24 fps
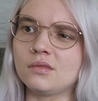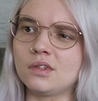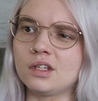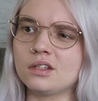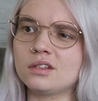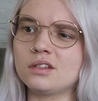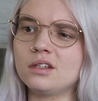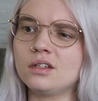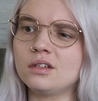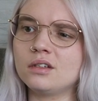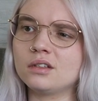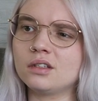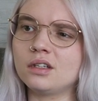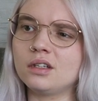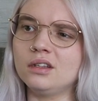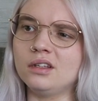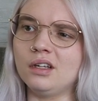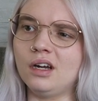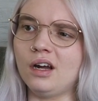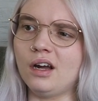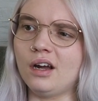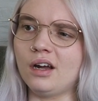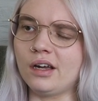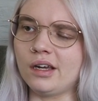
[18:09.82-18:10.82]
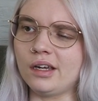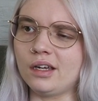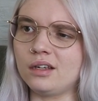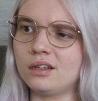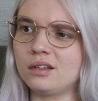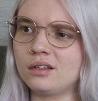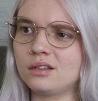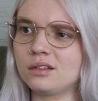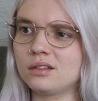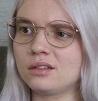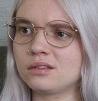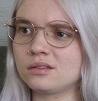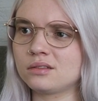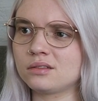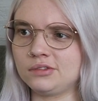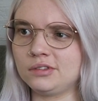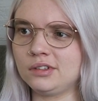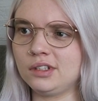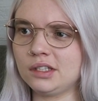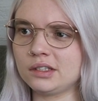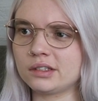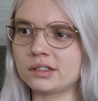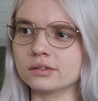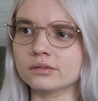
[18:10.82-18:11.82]
Is he gonna die? I
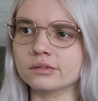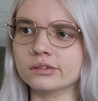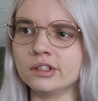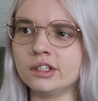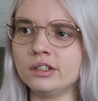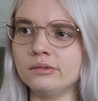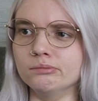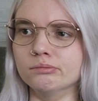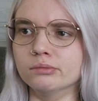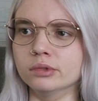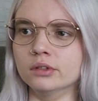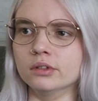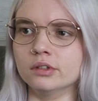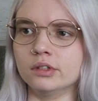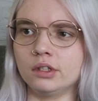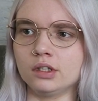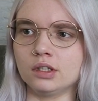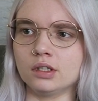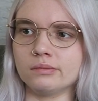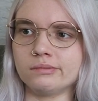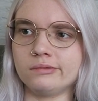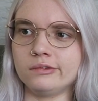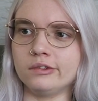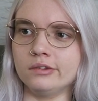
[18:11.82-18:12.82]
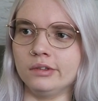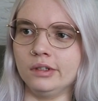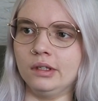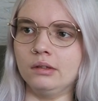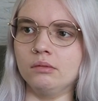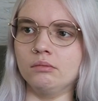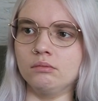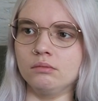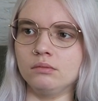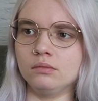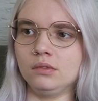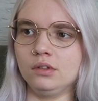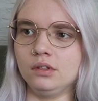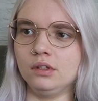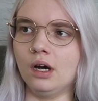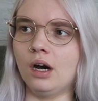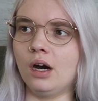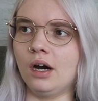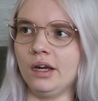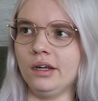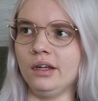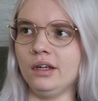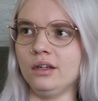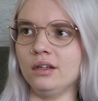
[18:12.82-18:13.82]
feel like they're really building up to him
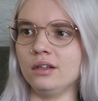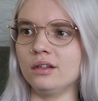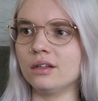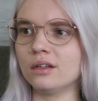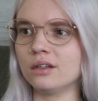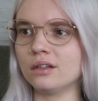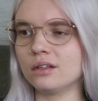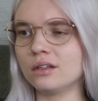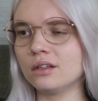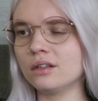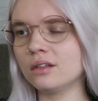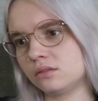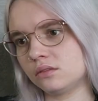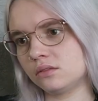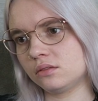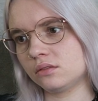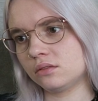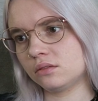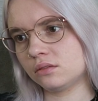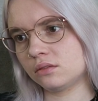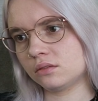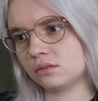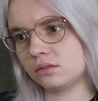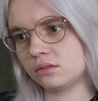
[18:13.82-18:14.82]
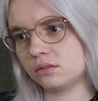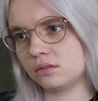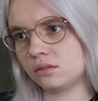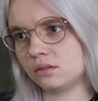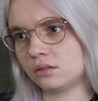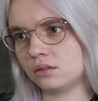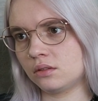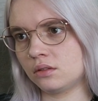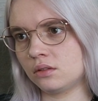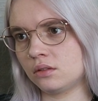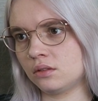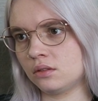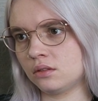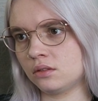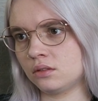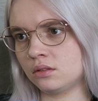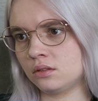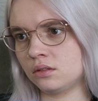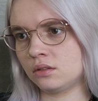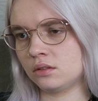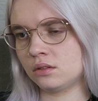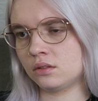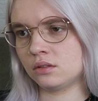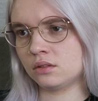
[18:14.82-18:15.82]
dying. I thought it'd be you, Jake.